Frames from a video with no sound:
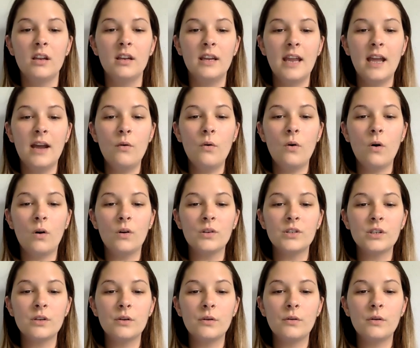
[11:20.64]
Now,
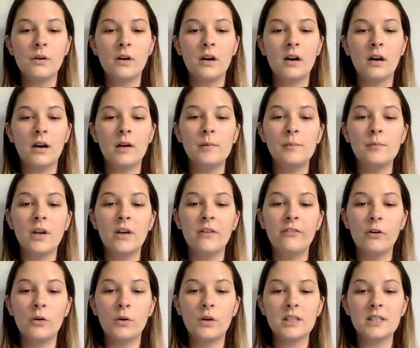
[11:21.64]
also a
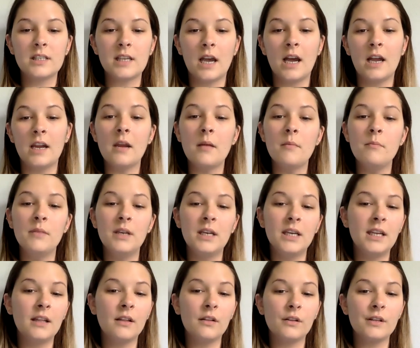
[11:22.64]
focus on
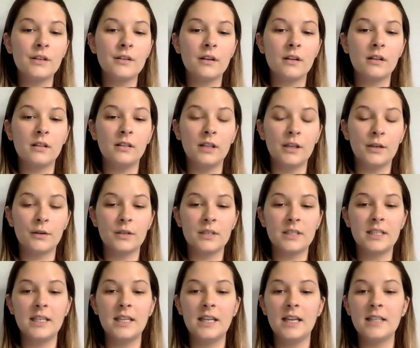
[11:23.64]
media
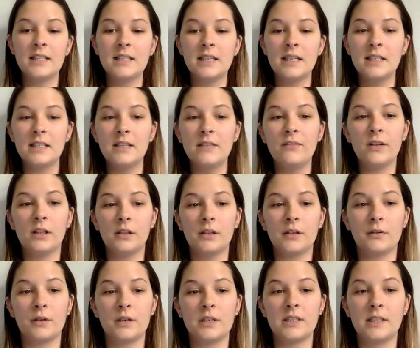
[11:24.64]
literacy and scientific
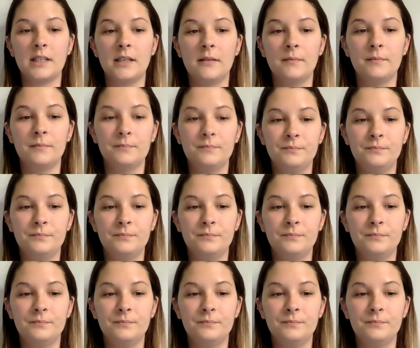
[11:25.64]
literacy.